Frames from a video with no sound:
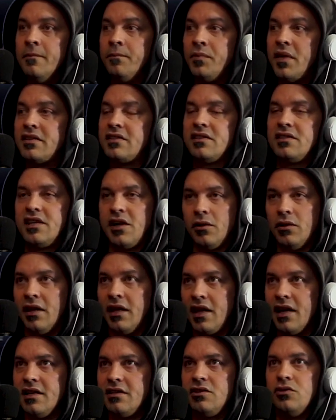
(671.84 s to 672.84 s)
necessarily
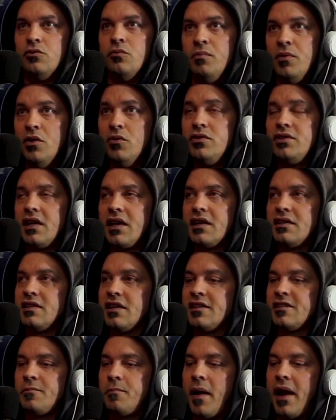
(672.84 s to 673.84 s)
get to. Music is
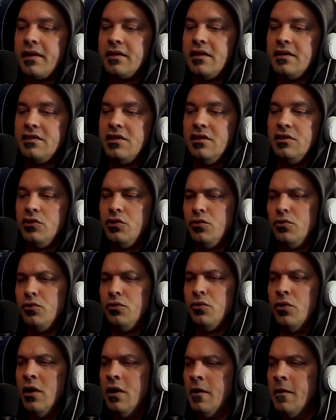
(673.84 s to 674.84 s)
expected to
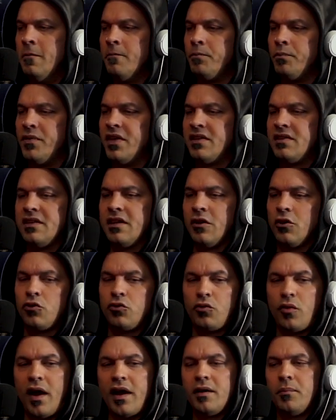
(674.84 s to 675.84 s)
do this
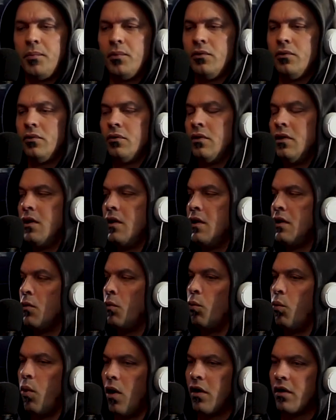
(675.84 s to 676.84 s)
incredible
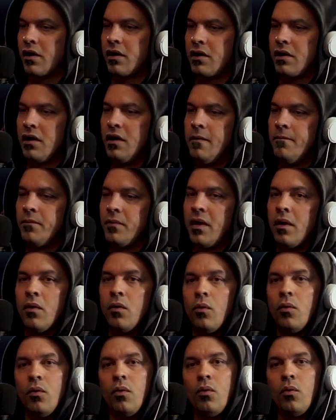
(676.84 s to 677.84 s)
work. Wow, getting into
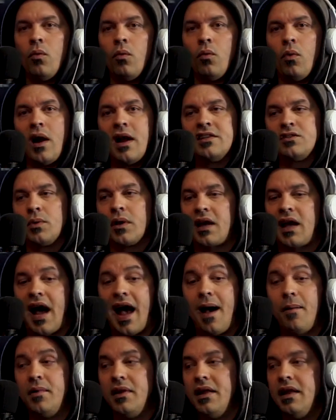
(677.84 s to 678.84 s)
something right here. Whereas with
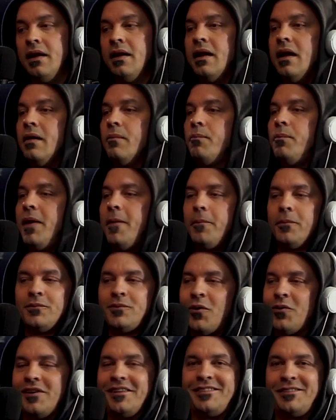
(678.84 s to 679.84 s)
comedy, people
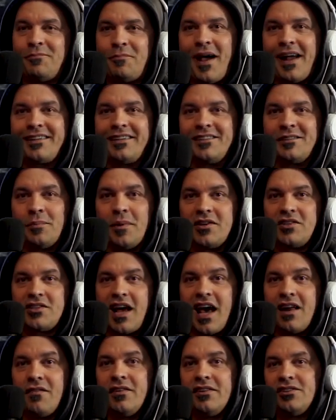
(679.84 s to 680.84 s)
don't expect as much
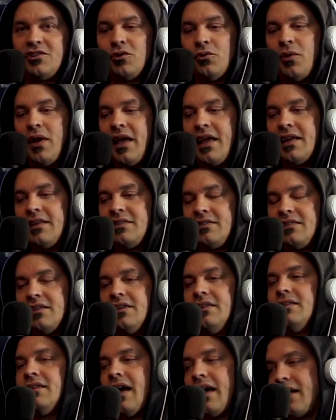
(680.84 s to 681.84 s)
out of it. Right. So it gets
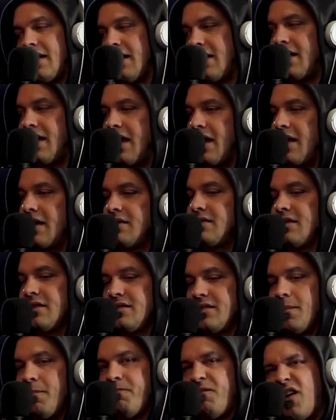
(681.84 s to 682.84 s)
to like it, it, gets to
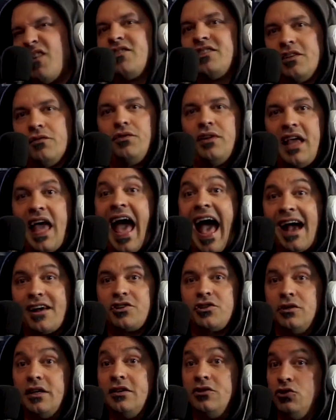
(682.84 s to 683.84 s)
subversively
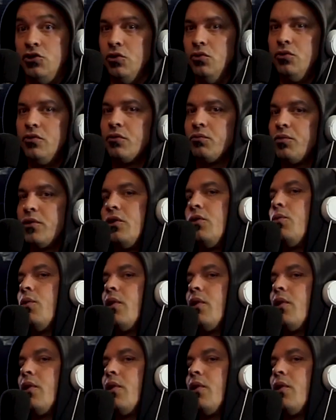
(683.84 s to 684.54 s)
actually do the real